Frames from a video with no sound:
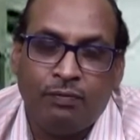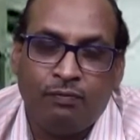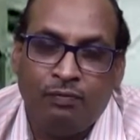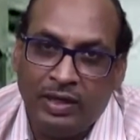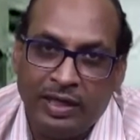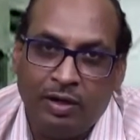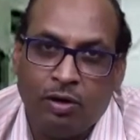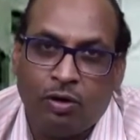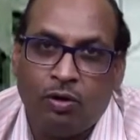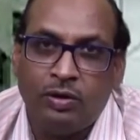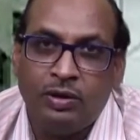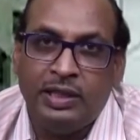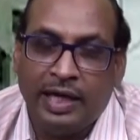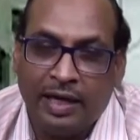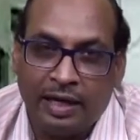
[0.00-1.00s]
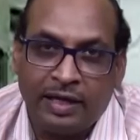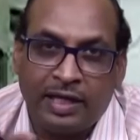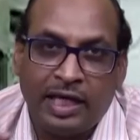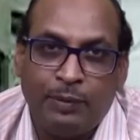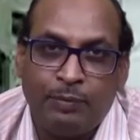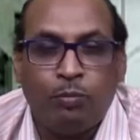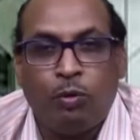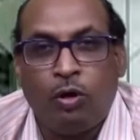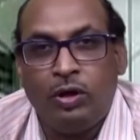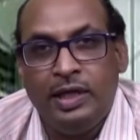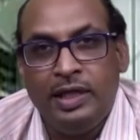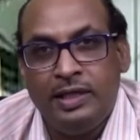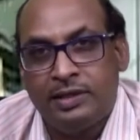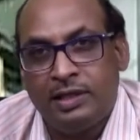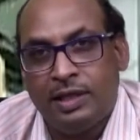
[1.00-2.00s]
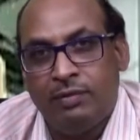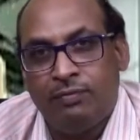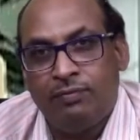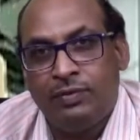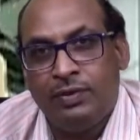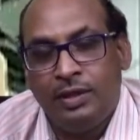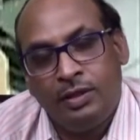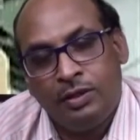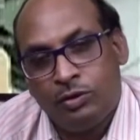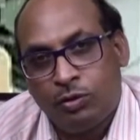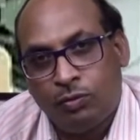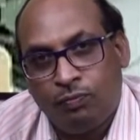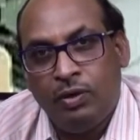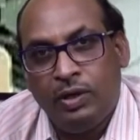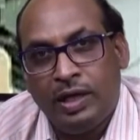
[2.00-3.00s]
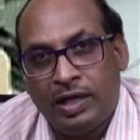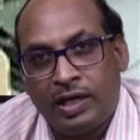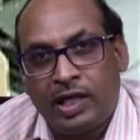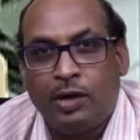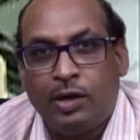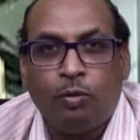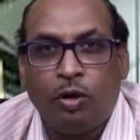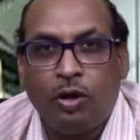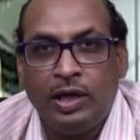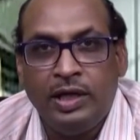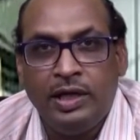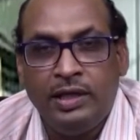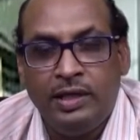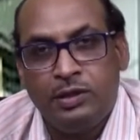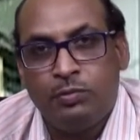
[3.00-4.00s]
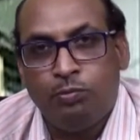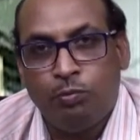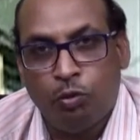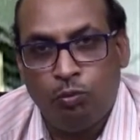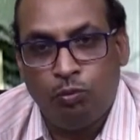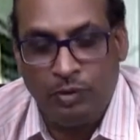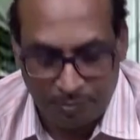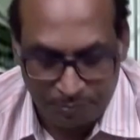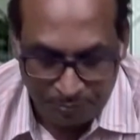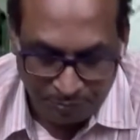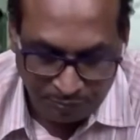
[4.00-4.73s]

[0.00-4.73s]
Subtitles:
fitted on the aircraft body itself, so full aircraft body is moved.